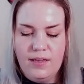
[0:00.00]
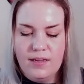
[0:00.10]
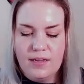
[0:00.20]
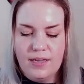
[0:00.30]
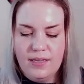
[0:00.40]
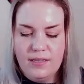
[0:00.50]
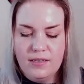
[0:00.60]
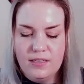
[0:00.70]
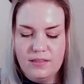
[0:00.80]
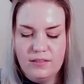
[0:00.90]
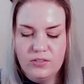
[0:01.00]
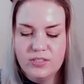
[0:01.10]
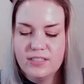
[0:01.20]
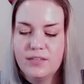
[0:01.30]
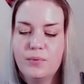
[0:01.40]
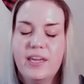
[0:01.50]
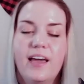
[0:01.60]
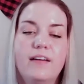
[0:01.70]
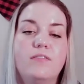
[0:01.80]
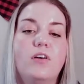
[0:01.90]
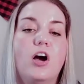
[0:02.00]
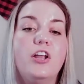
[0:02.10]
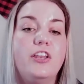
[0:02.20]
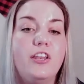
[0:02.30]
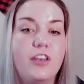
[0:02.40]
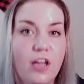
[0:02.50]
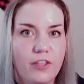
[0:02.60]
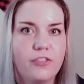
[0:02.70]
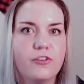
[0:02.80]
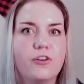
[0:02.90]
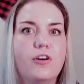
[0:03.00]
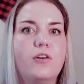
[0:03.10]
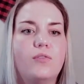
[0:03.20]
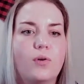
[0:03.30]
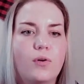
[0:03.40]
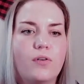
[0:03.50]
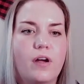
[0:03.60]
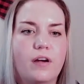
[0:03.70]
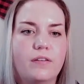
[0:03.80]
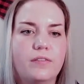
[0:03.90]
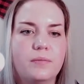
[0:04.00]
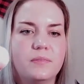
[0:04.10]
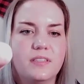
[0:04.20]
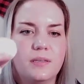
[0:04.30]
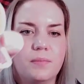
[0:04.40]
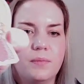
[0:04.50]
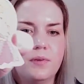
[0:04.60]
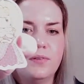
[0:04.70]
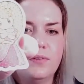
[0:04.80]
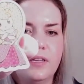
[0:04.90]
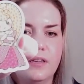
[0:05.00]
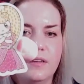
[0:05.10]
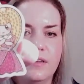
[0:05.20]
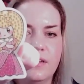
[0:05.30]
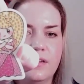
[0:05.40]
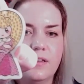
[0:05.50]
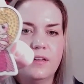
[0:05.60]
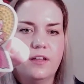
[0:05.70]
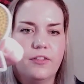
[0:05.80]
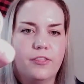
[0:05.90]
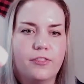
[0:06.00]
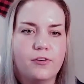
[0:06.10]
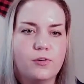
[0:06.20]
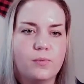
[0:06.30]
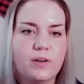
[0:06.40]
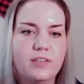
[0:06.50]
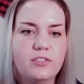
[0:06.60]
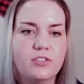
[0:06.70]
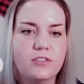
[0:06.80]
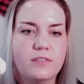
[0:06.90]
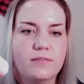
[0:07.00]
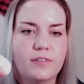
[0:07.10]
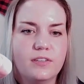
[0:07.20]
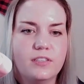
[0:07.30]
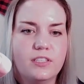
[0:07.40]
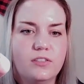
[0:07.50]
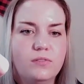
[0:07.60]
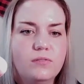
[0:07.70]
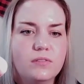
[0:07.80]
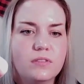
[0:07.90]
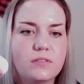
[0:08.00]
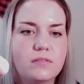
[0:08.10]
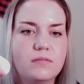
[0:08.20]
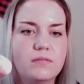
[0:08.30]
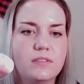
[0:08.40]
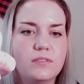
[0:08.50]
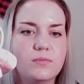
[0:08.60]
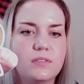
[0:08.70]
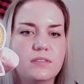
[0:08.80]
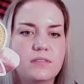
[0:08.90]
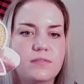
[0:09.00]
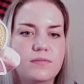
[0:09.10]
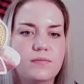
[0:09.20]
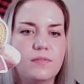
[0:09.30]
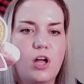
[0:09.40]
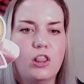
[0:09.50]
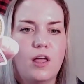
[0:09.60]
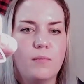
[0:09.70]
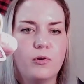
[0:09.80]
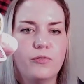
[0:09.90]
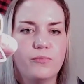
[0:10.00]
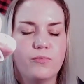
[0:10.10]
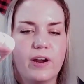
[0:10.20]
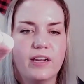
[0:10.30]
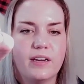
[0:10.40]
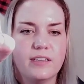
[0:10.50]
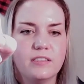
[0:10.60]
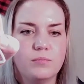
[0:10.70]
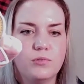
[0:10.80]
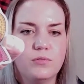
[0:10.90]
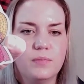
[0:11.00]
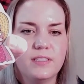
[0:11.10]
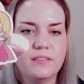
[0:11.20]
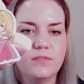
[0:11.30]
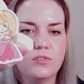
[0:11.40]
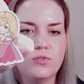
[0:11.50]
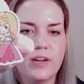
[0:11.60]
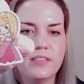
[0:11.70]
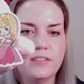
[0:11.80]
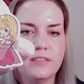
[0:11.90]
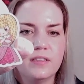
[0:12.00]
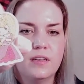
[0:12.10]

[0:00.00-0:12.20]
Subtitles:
And it looks like we have another Aurora from Sleeping Beauty. A third rendition. Very cute. This one is a lot more recognizable because of the dress.